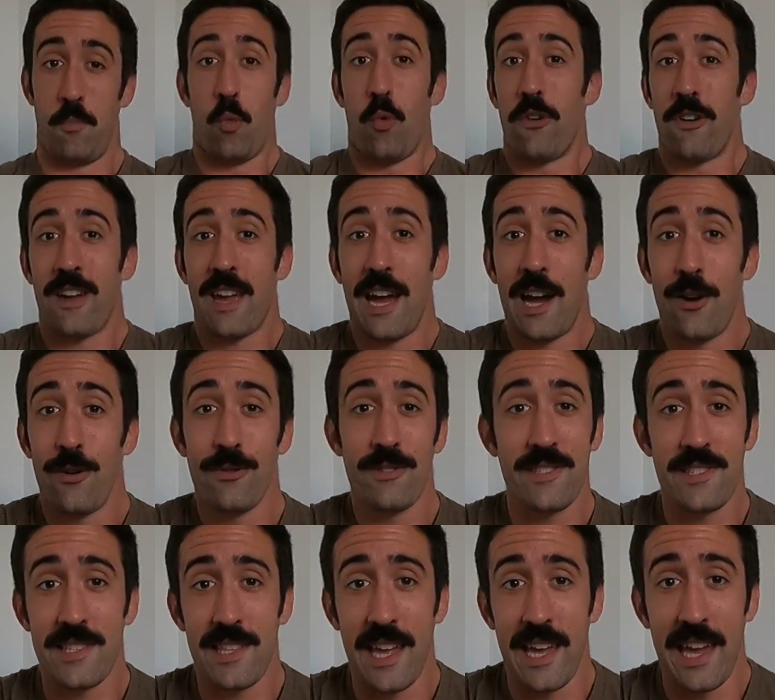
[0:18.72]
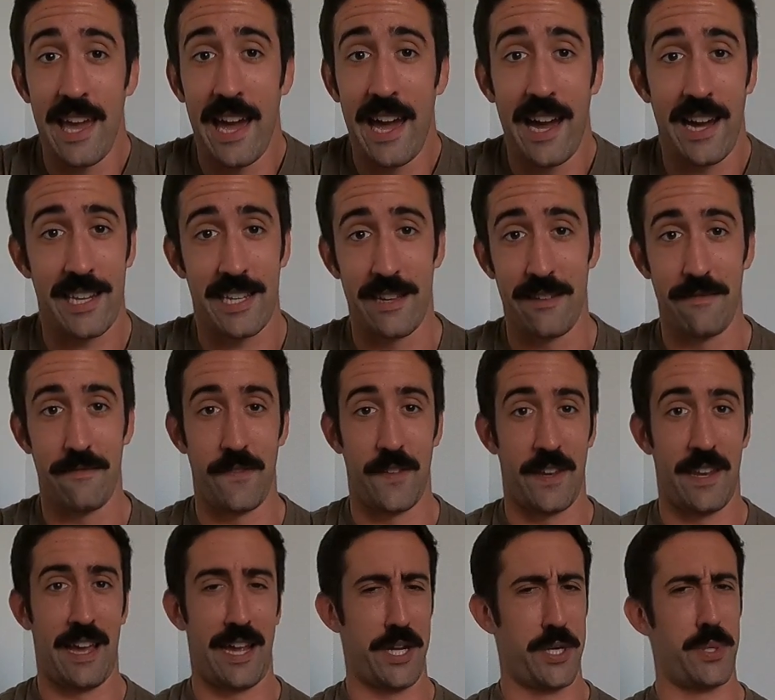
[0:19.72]
work out, stay active,
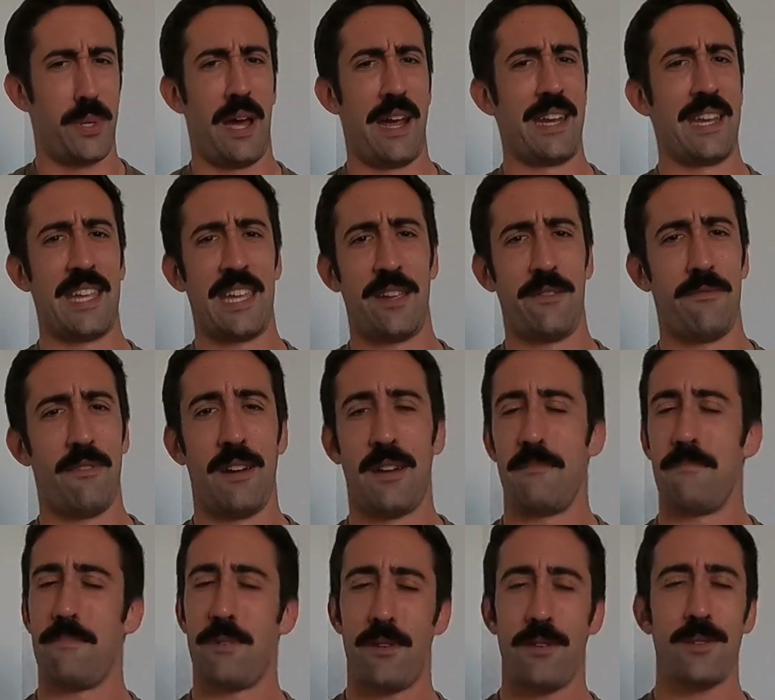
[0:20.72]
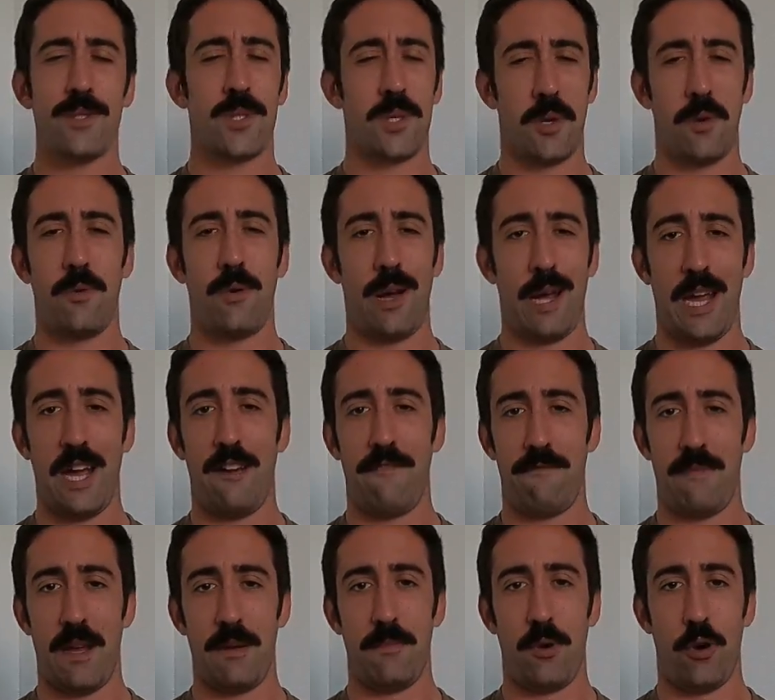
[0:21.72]
and I try to eat right, but also I
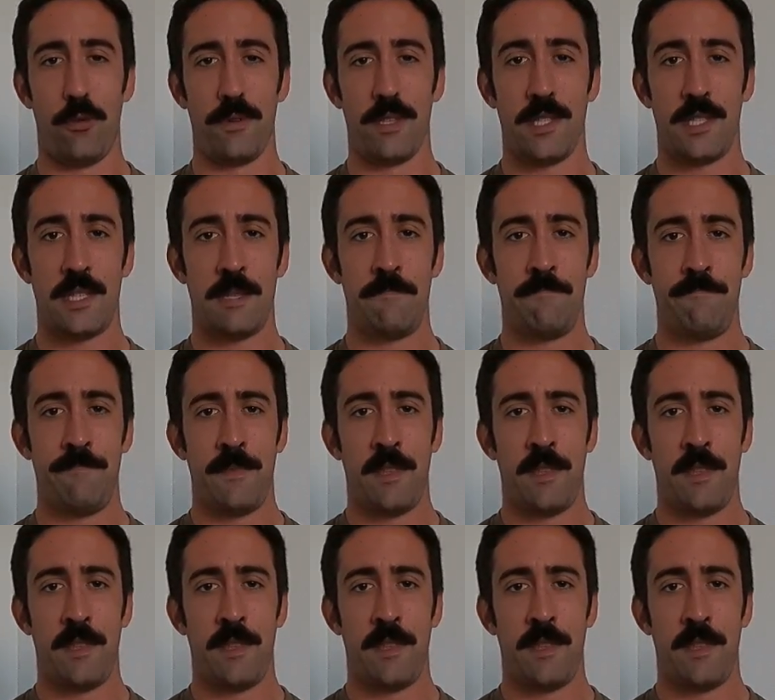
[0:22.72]
have my moments.